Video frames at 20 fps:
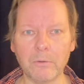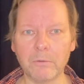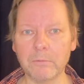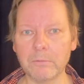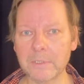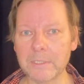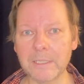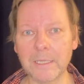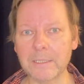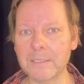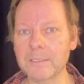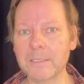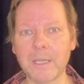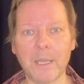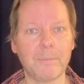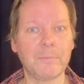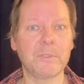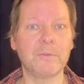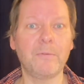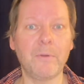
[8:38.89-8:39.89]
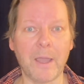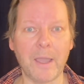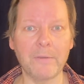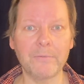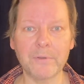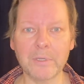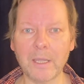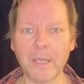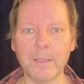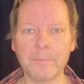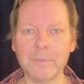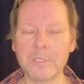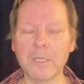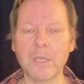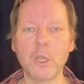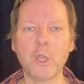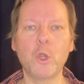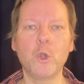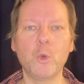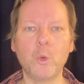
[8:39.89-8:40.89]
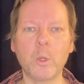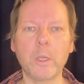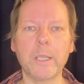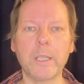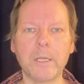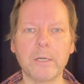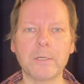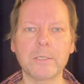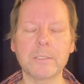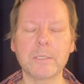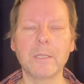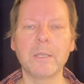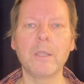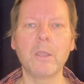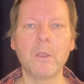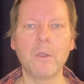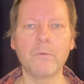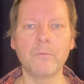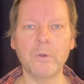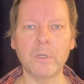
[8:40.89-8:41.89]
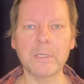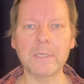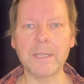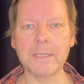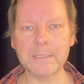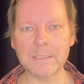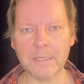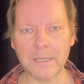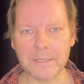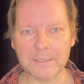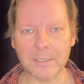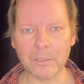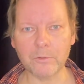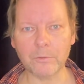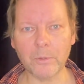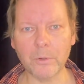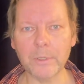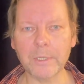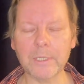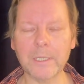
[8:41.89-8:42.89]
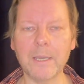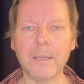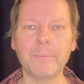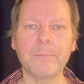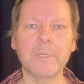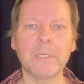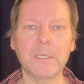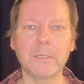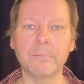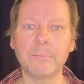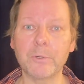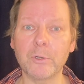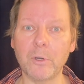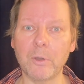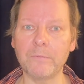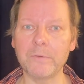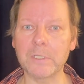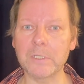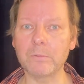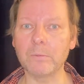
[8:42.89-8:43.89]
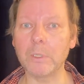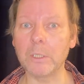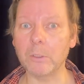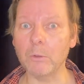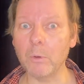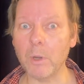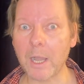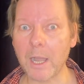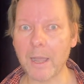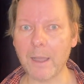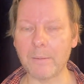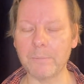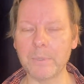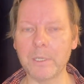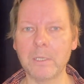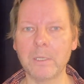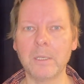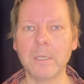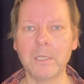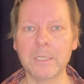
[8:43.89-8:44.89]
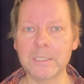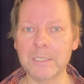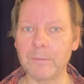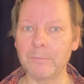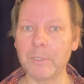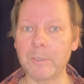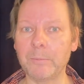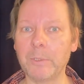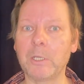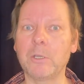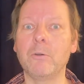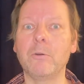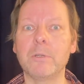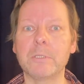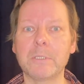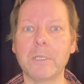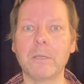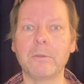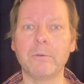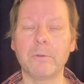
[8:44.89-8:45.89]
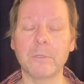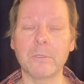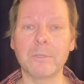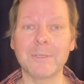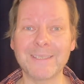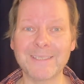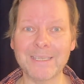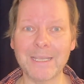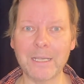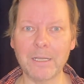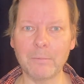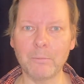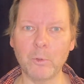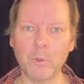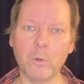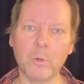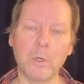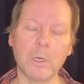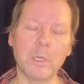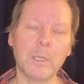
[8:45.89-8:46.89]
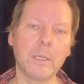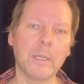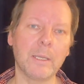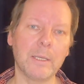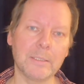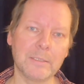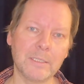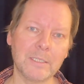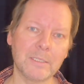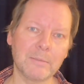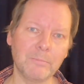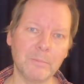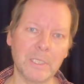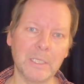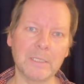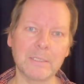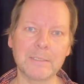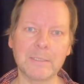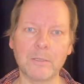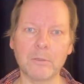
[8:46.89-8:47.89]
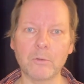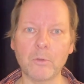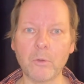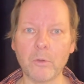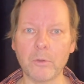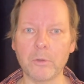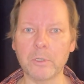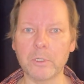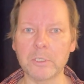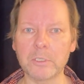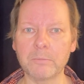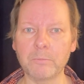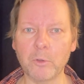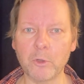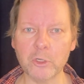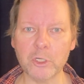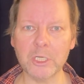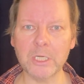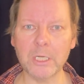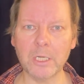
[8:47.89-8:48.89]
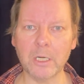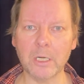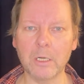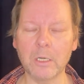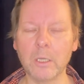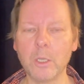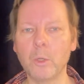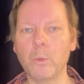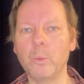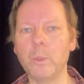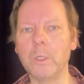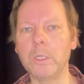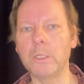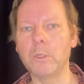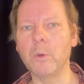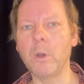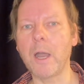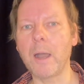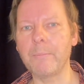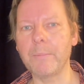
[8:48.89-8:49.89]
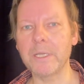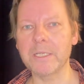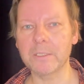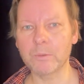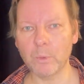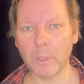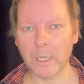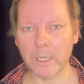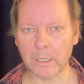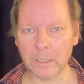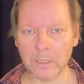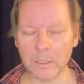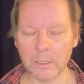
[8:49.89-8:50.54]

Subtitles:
6 times, 5 times. Who cares? For Tesla as a growing company, profits will go up simply because they're going to sell more. And this means that earnings per share will go up as well.